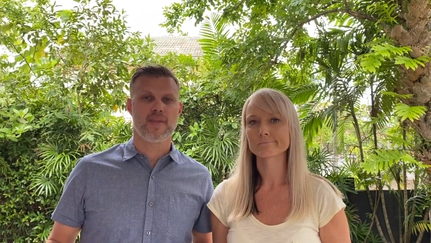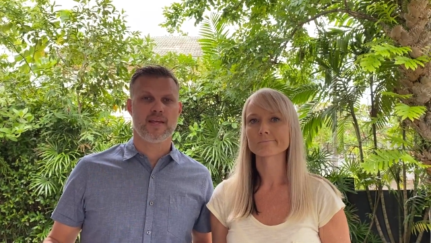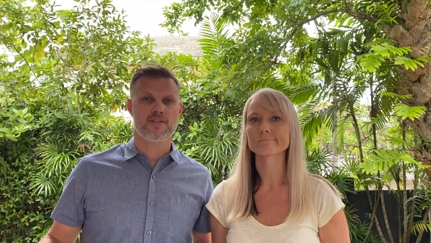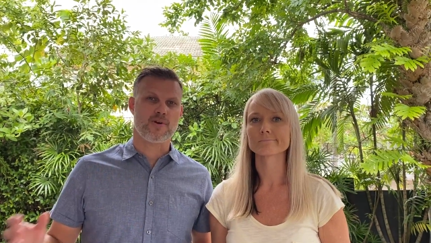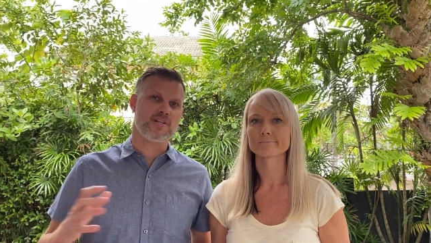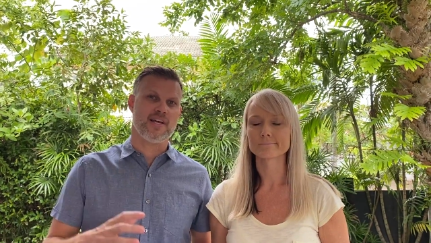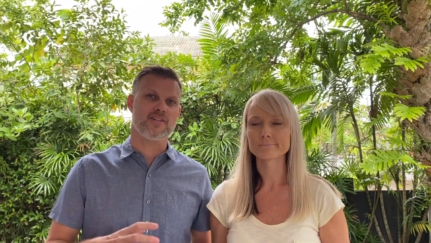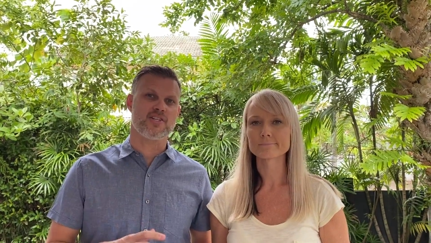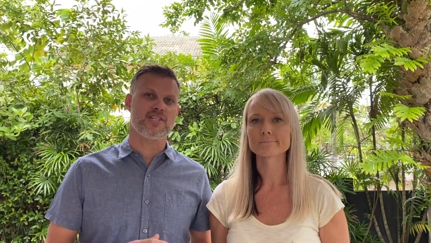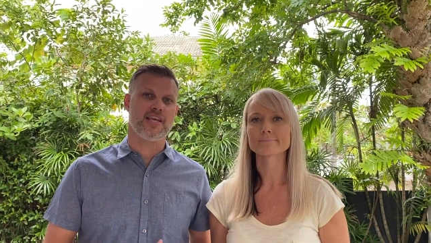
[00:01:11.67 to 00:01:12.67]
Speaker 1: And so our
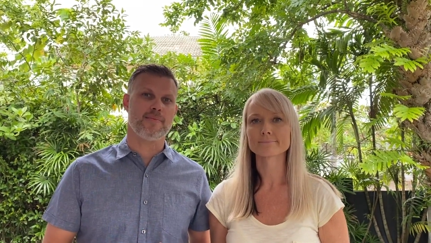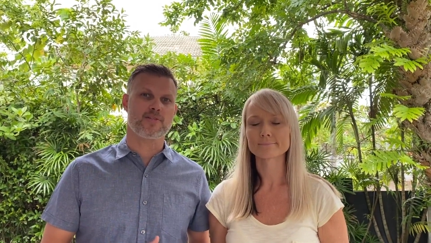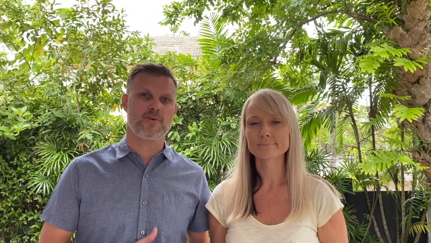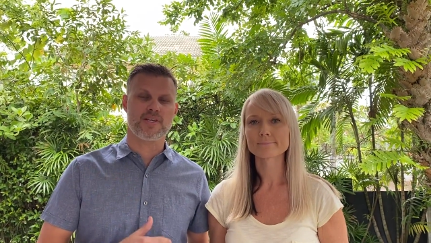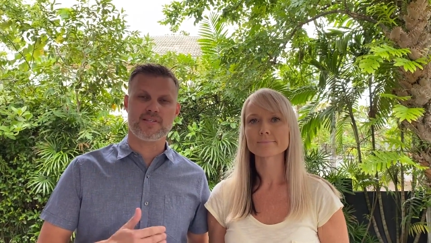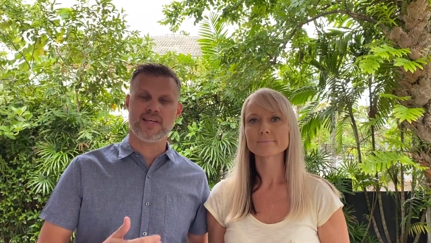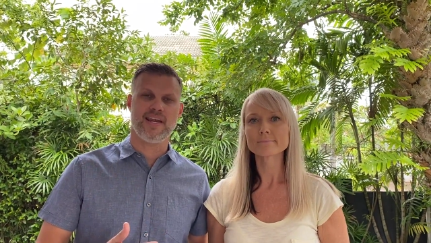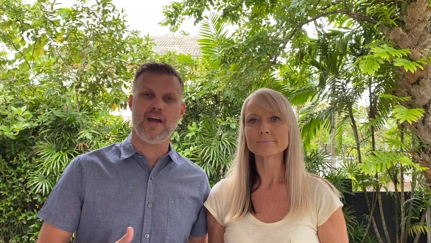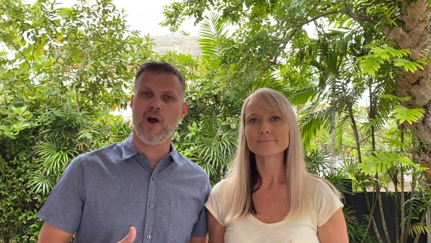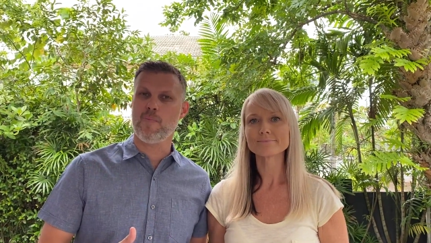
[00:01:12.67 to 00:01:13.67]
intelligence team has really
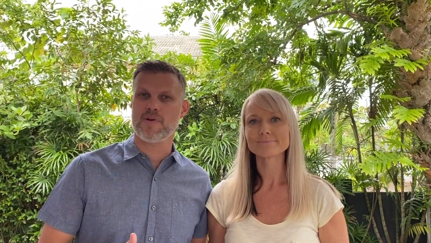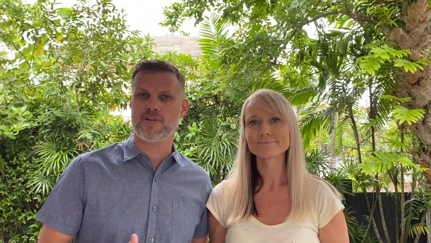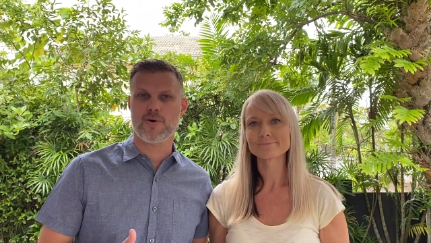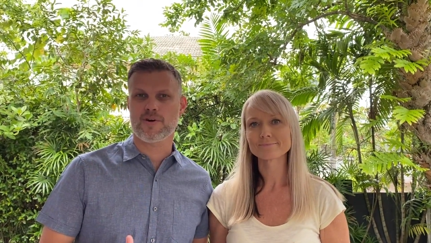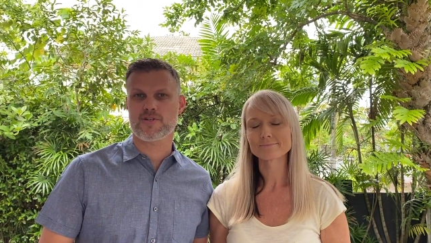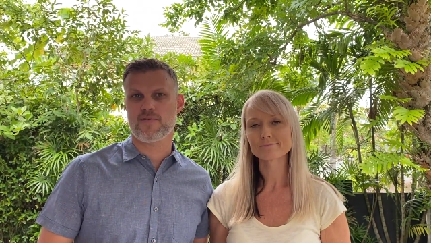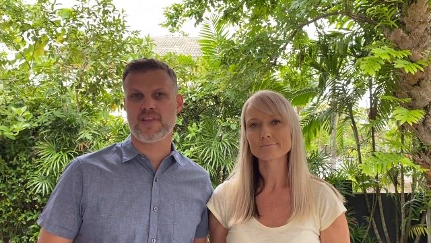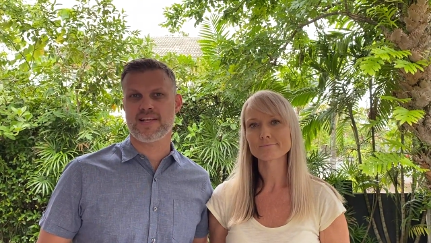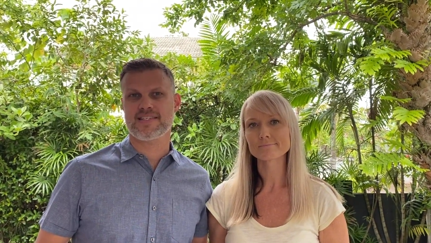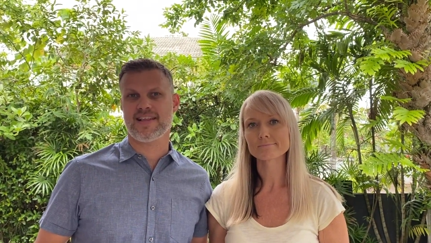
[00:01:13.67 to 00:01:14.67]
seen open doors over
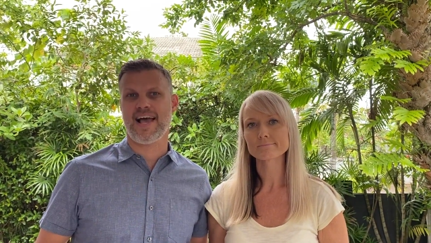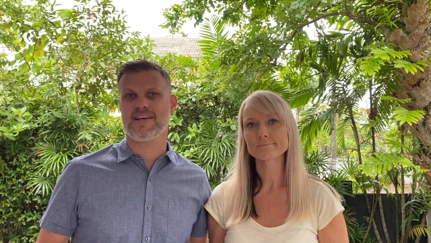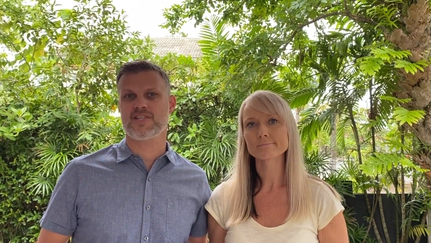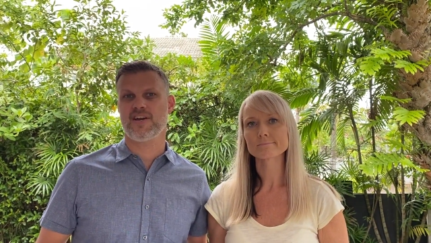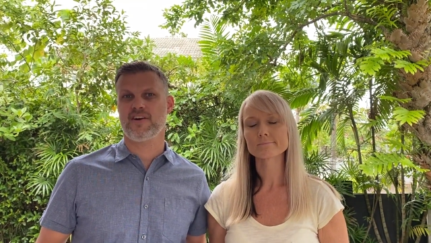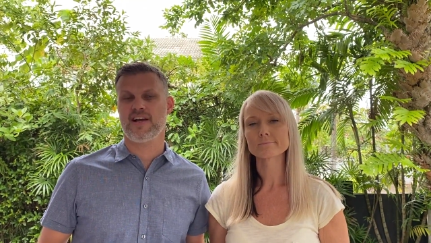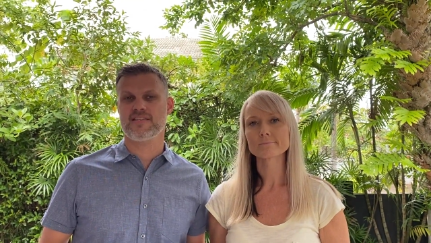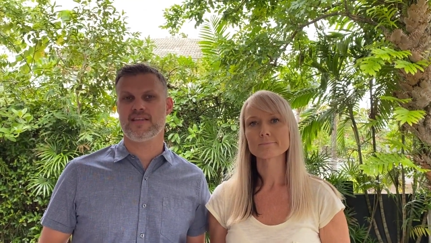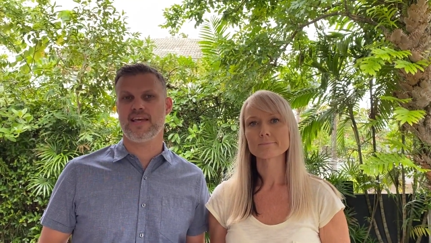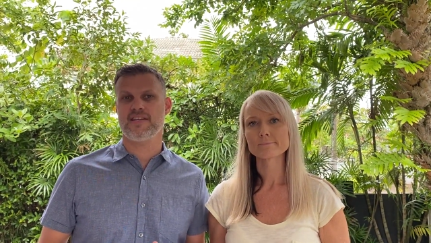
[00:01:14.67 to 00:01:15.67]
this last year as
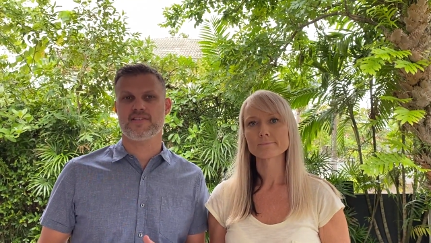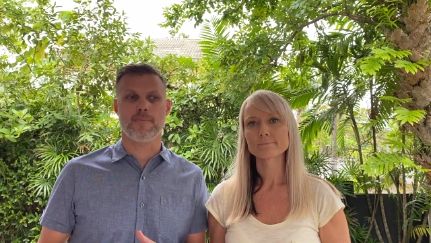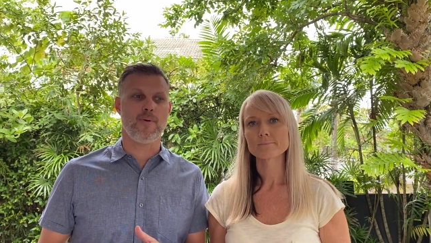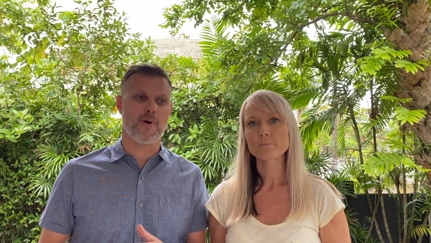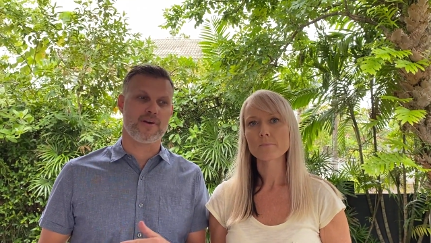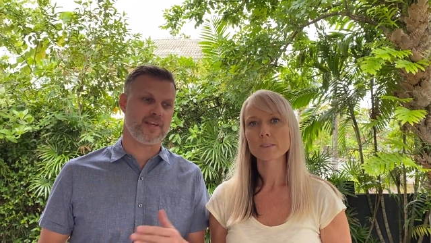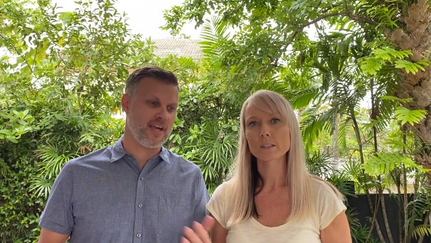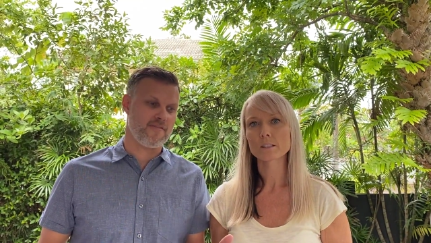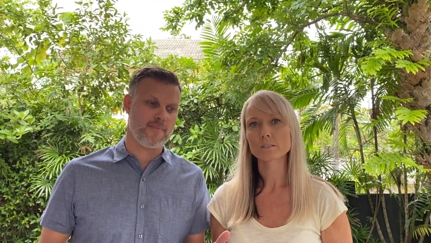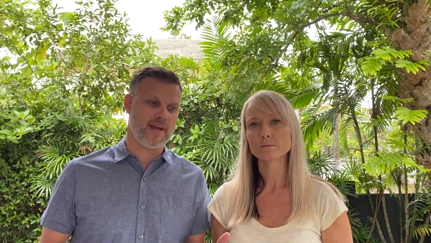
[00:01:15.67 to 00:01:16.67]
they support the
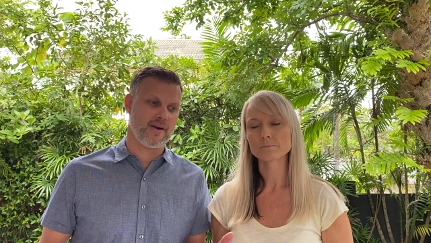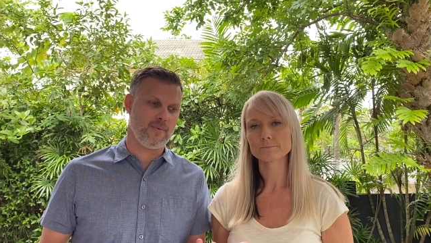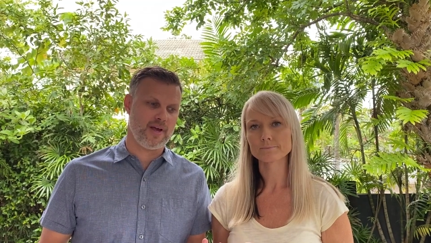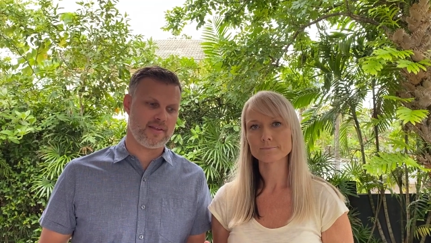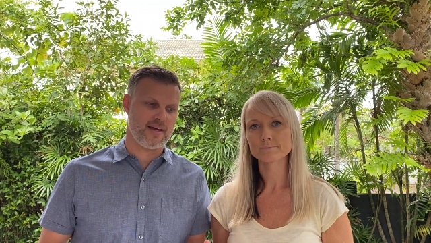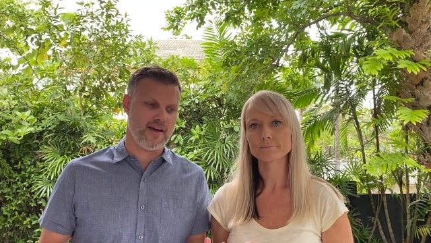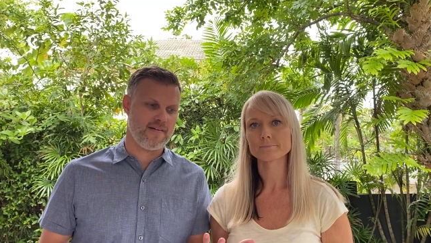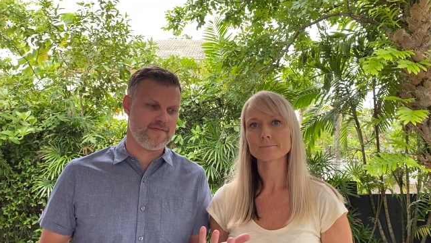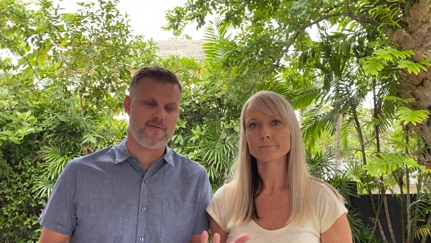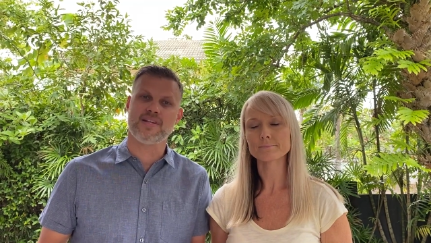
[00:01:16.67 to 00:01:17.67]
government with uh,
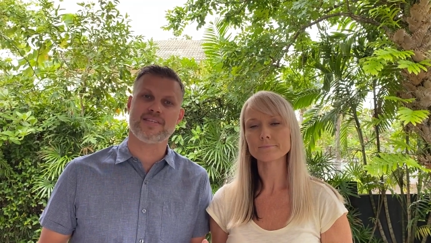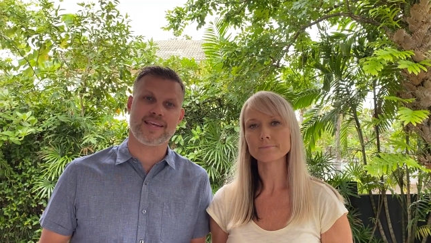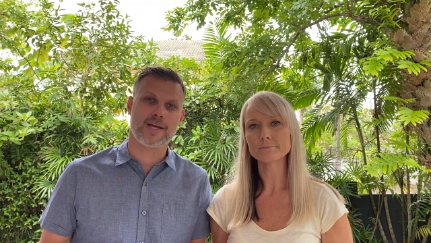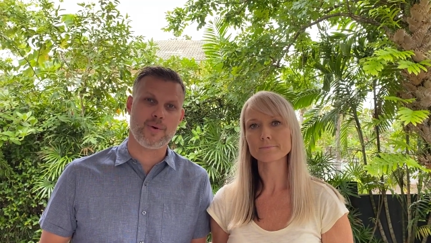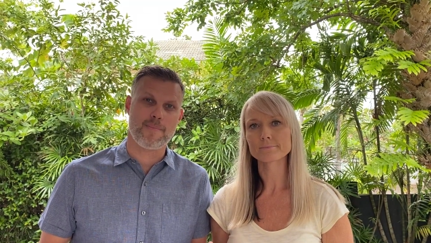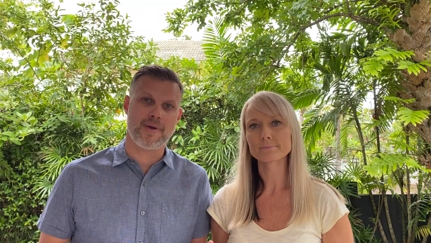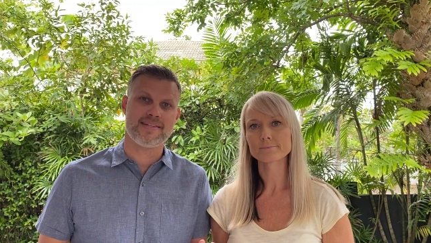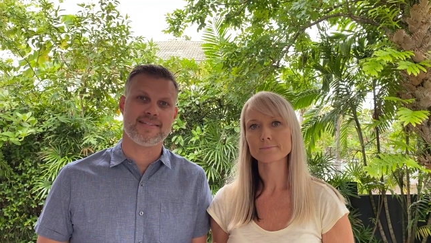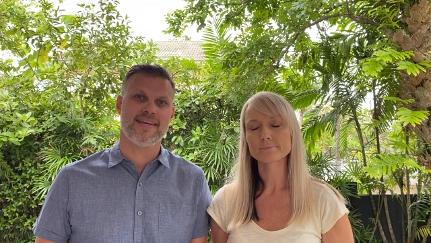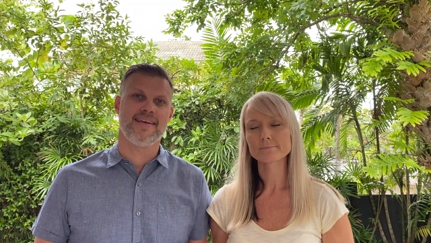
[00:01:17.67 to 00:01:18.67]
forensic equipment